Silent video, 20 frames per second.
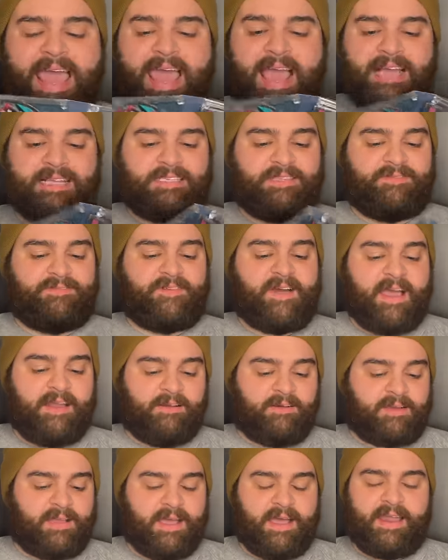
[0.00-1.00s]
has the
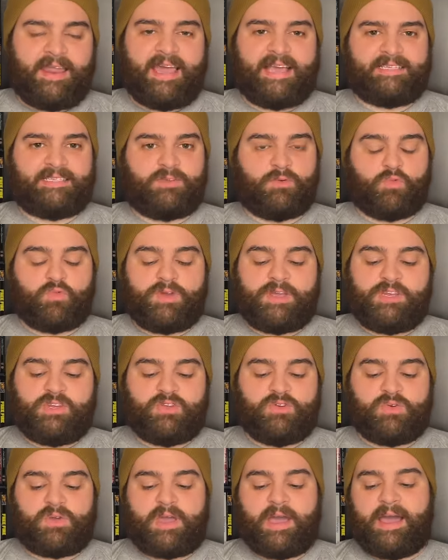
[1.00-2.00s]
final cut, has the
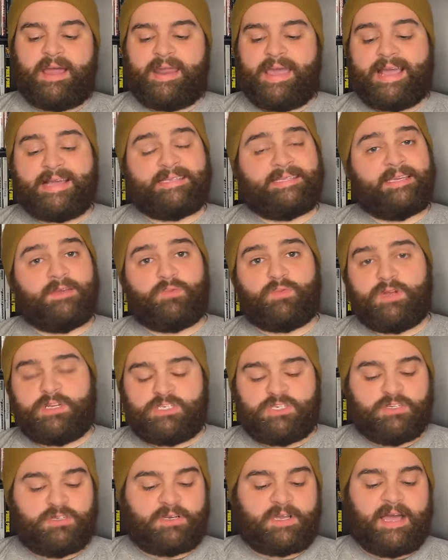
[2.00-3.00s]
redo cut, has the
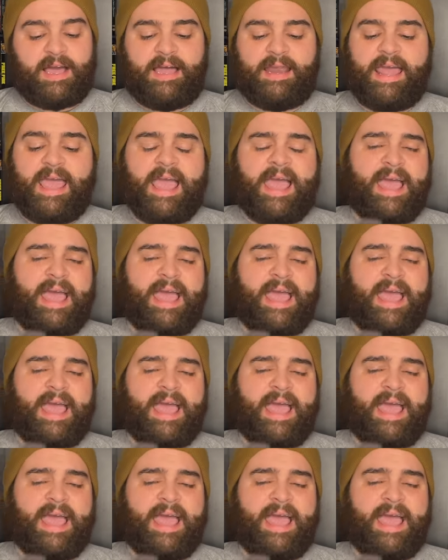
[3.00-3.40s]
original cut,